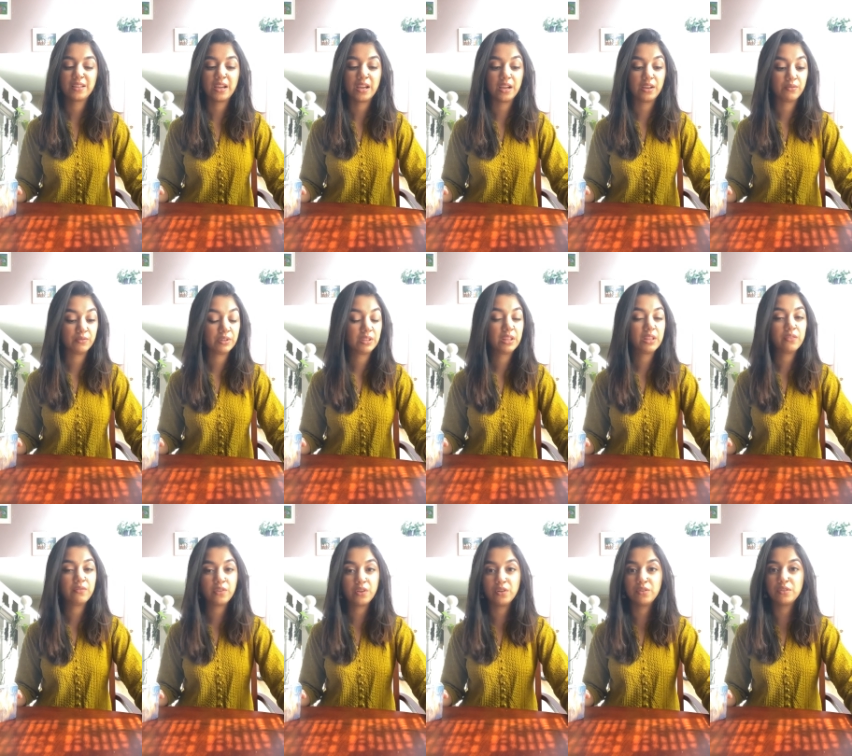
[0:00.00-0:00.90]
I really
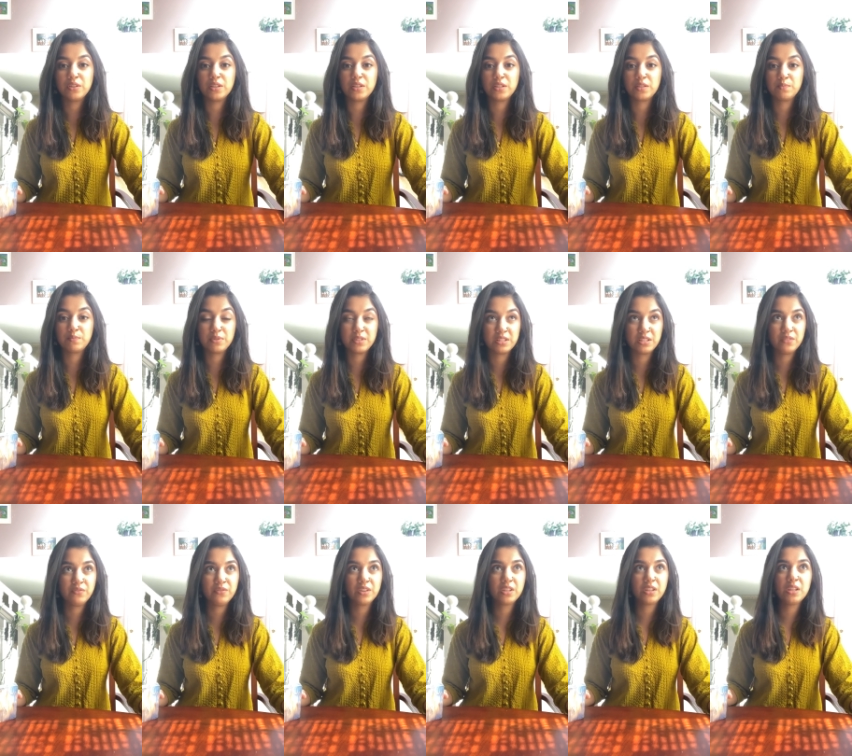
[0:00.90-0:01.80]
feel this,
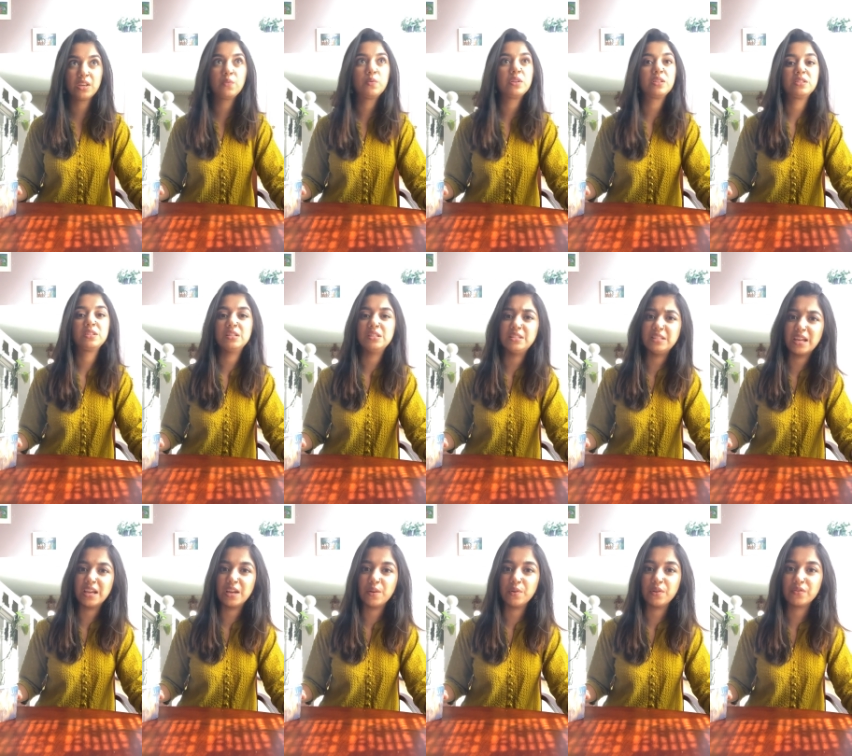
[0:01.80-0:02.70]
specifically with
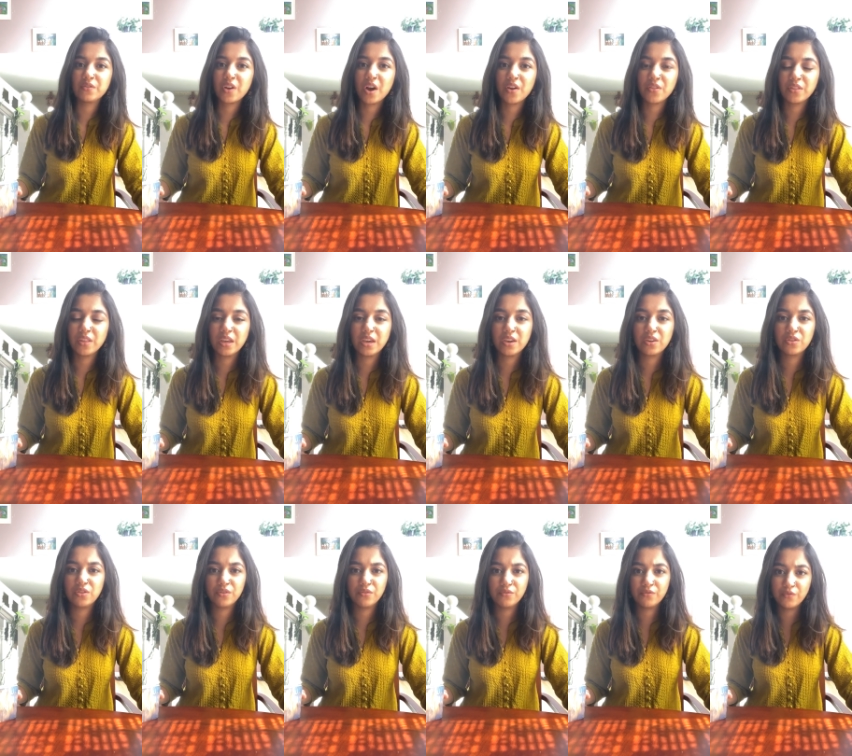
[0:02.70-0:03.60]
today. We've got
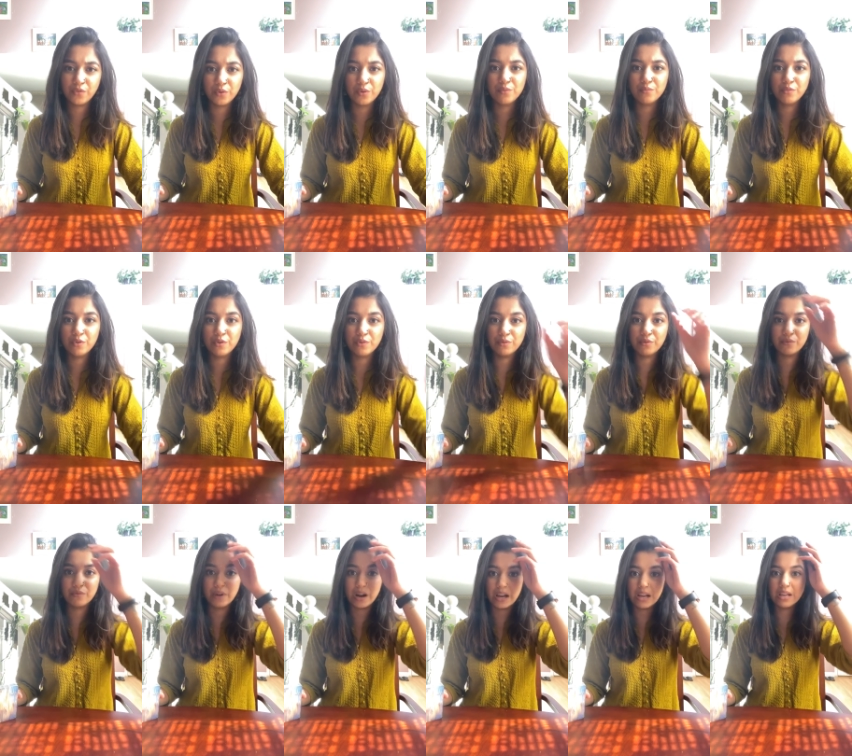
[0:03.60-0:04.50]
like the full
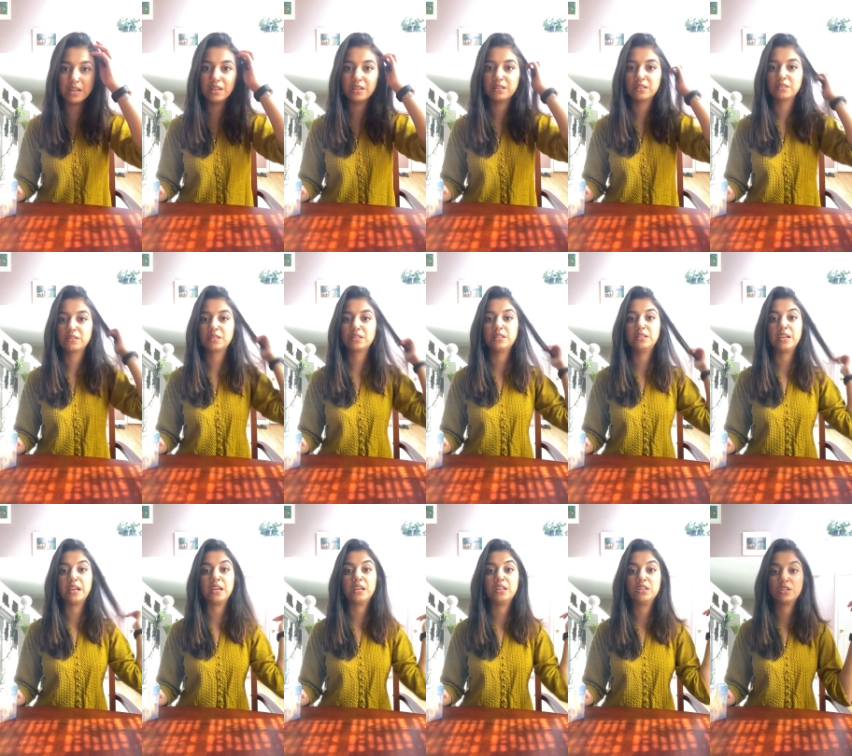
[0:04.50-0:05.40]
moon, right?
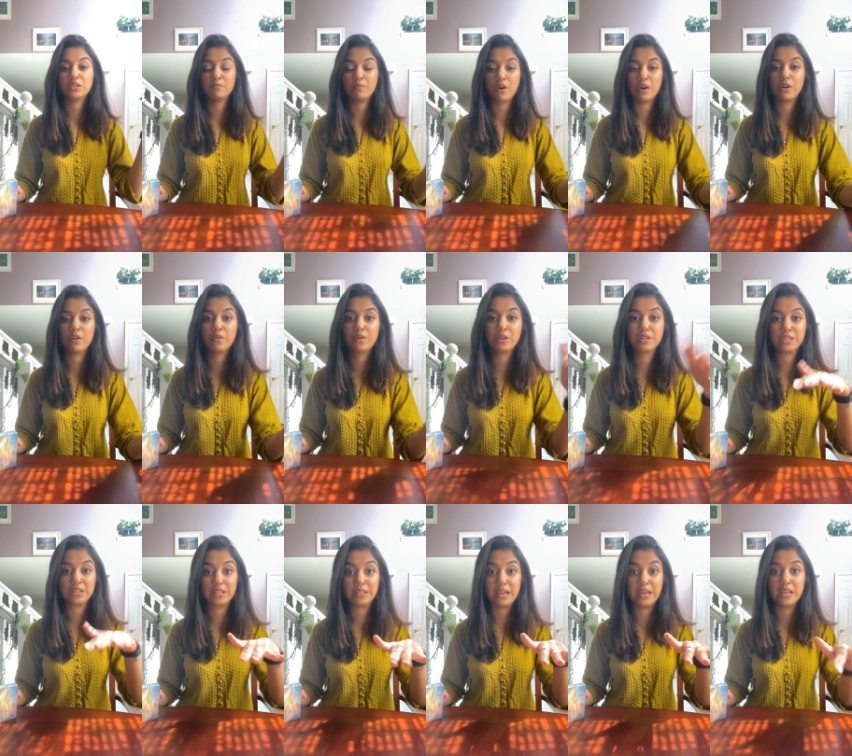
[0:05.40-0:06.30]
Today and tomorrow, or
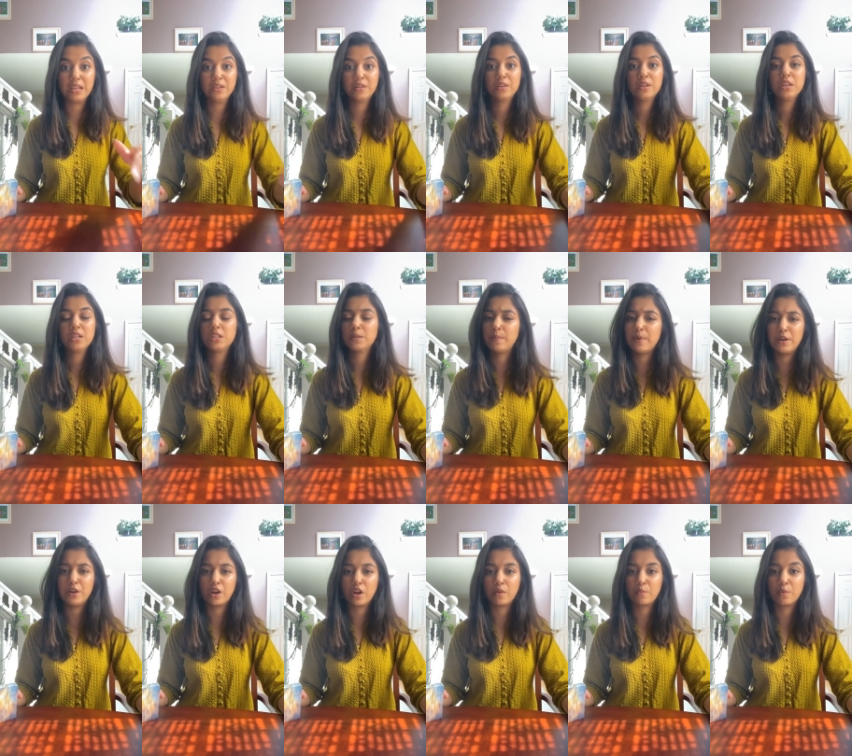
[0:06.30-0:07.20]
tonight,
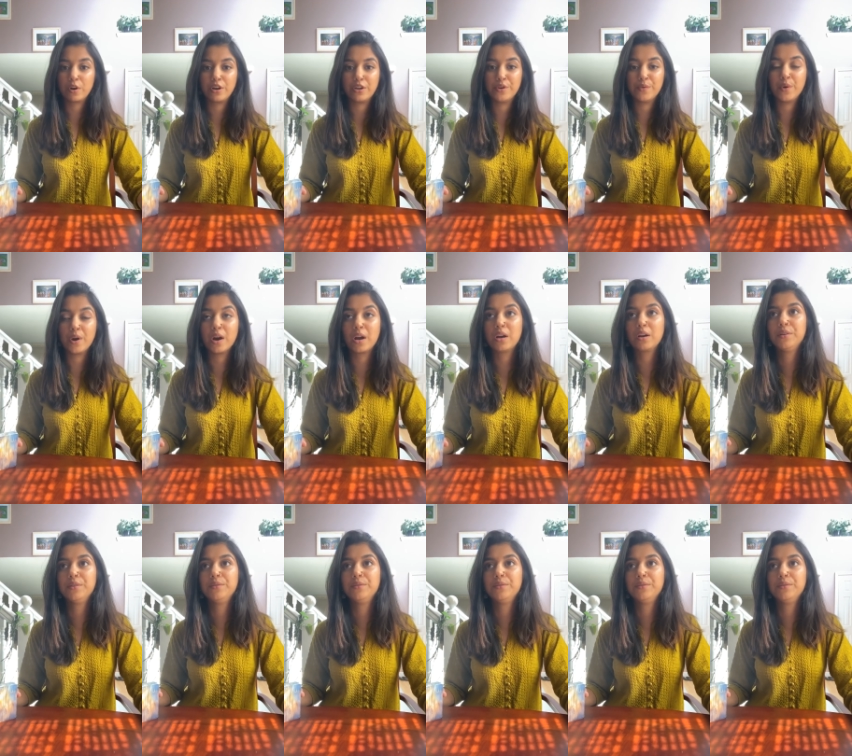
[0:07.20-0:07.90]
depending on where you are.